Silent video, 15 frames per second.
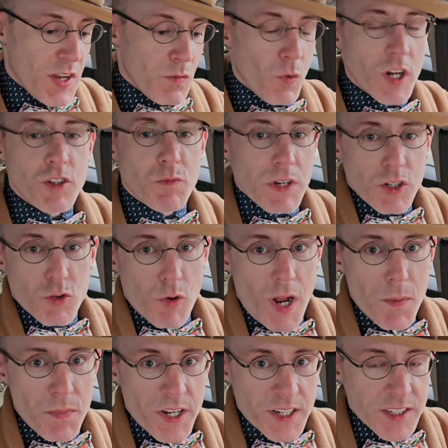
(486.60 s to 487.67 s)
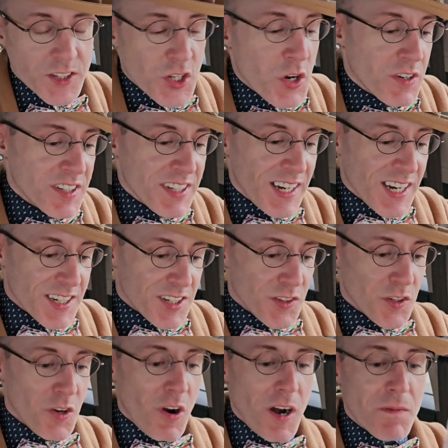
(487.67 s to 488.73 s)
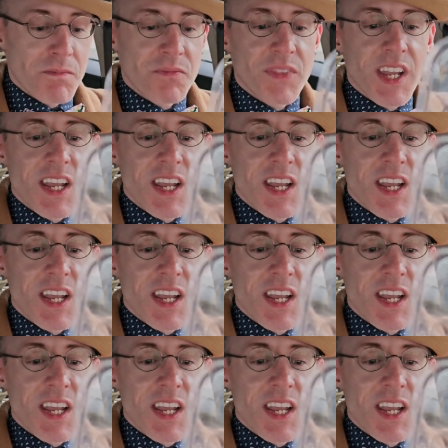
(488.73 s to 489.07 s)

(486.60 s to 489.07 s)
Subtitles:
watch me drop it as soon as I get to the car.